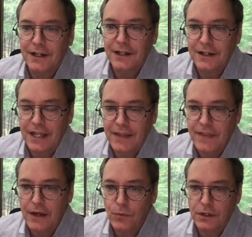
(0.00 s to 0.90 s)
Uh,
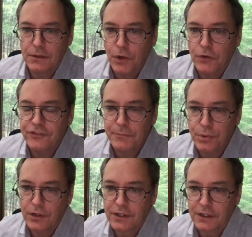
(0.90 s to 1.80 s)
and they were, most
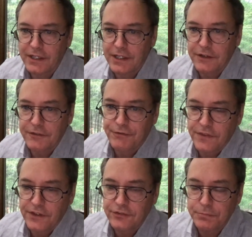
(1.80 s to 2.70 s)
importantly
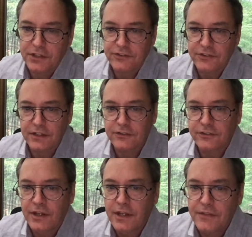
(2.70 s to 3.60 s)
for this business,